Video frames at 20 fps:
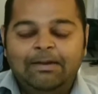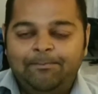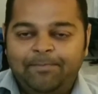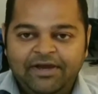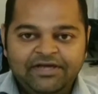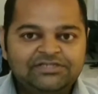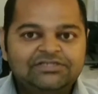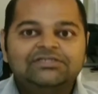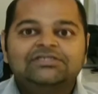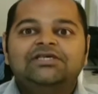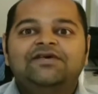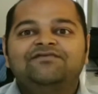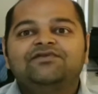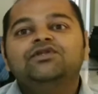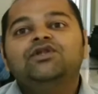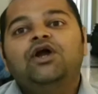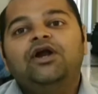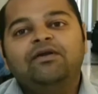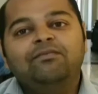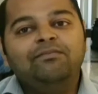Patients have a
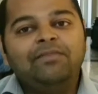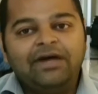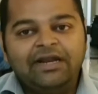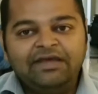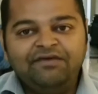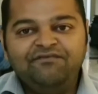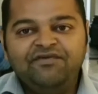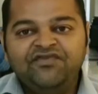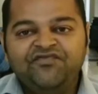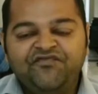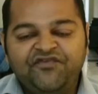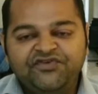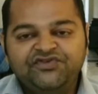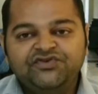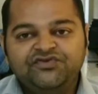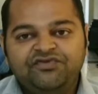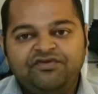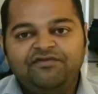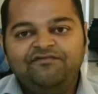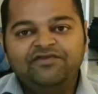lot of money with
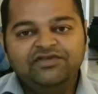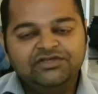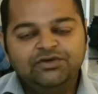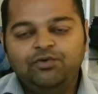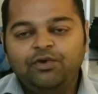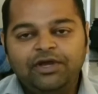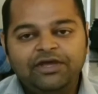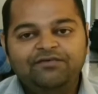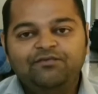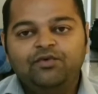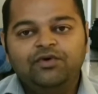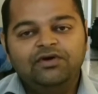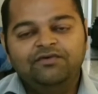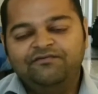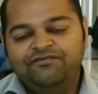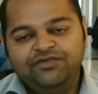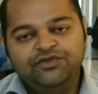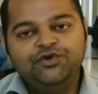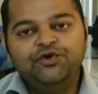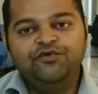physiotherapy, going
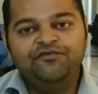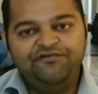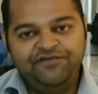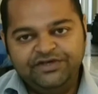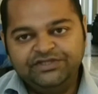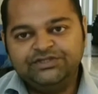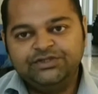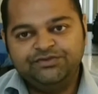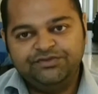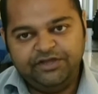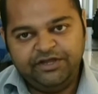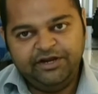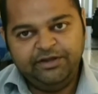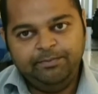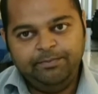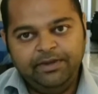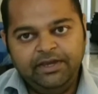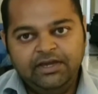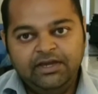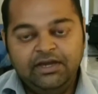through
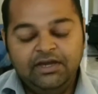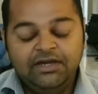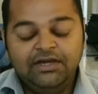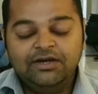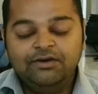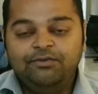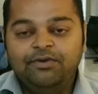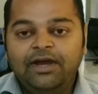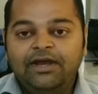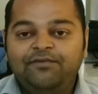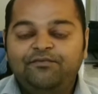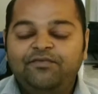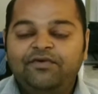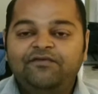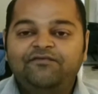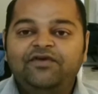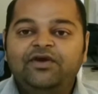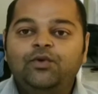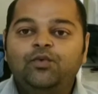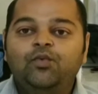physiotherapy, right?
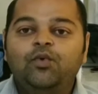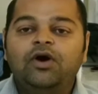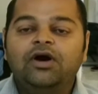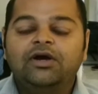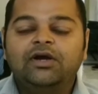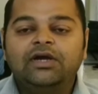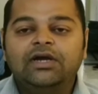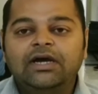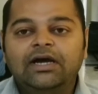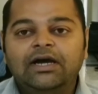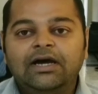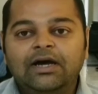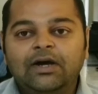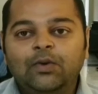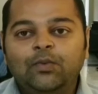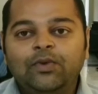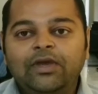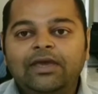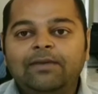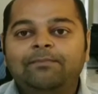We work,
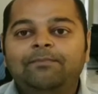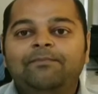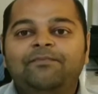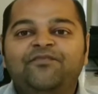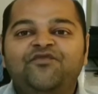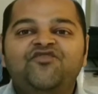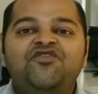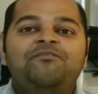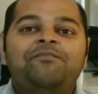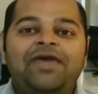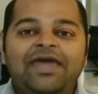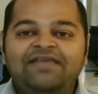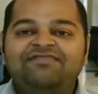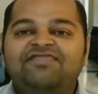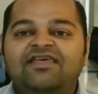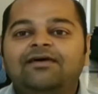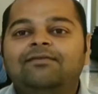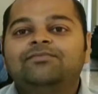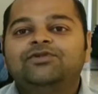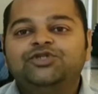we make
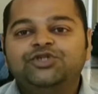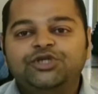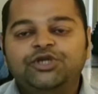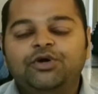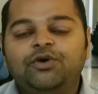them